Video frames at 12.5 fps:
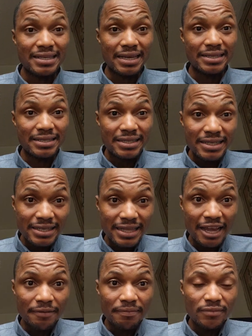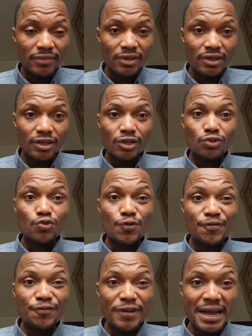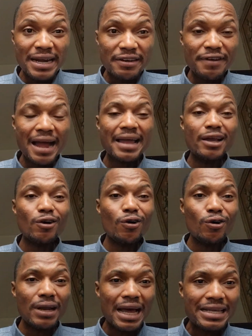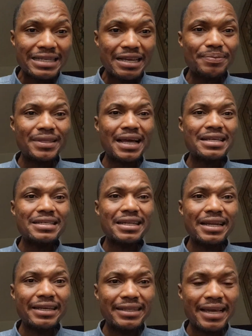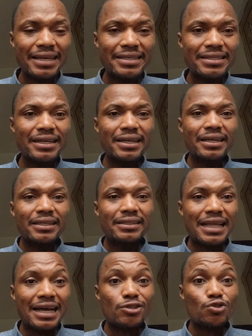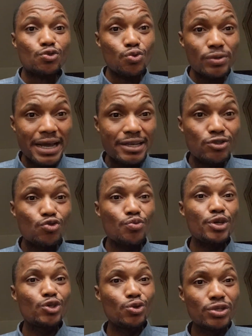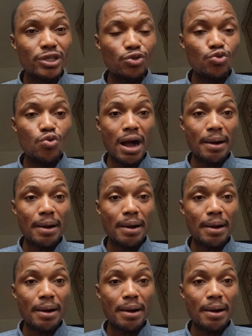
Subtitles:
system to verify all acceptance letters that students will be using to